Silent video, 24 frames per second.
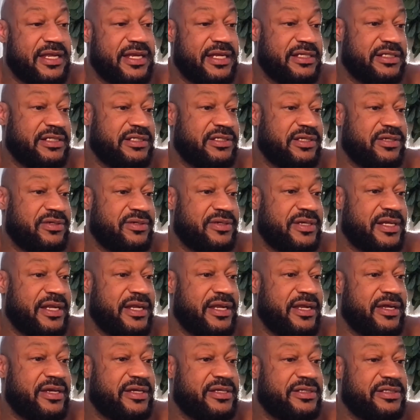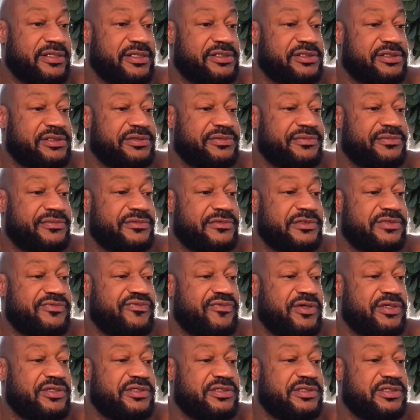and to turn on that air conditioning
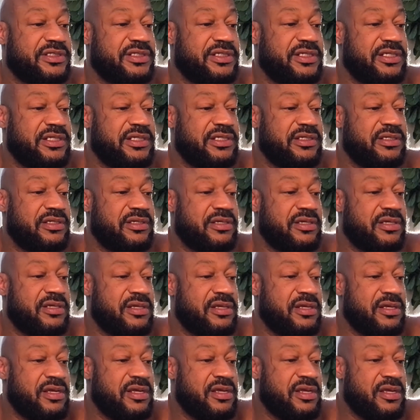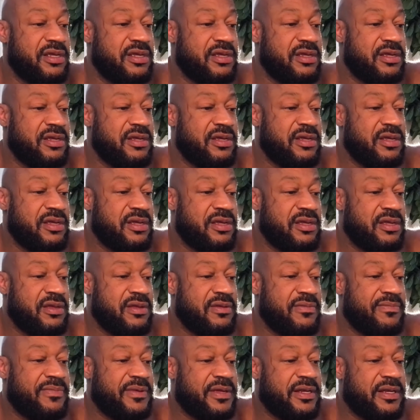versus the heat.
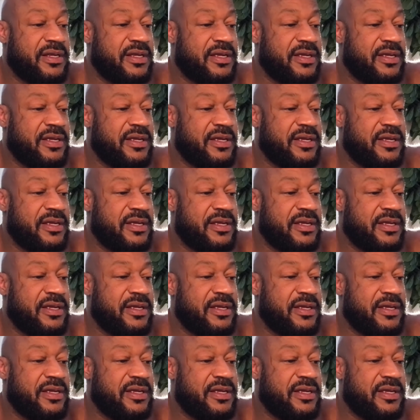But